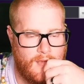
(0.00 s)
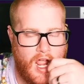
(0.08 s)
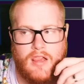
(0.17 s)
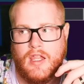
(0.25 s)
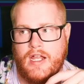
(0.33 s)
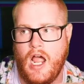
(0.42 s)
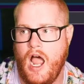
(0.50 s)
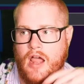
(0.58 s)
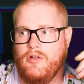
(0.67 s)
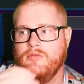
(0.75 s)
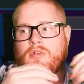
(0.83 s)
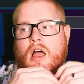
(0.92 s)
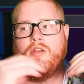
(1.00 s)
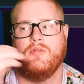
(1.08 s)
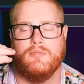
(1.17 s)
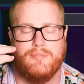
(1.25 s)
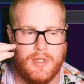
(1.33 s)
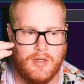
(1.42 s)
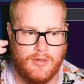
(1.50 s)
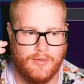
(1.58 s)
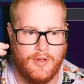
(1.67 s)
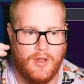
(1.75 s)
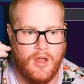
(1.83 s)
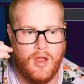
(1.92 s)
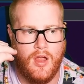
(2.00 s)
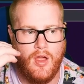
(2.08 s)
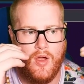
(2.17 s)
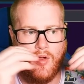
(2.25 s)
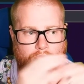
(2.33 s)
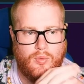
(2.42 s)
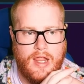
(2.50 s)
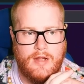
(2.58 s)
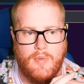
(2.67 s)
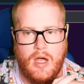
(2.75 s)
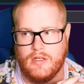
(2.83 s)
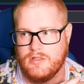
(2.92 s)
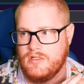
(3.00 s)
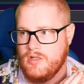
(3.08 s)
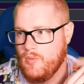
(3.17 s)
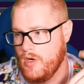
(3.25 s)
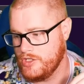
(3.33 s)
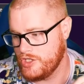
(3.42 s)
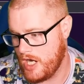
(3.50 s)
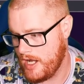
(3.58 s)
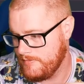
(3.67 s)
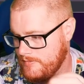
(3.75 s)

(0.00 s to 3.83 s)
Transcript: And like I don't build raid mons to one shot,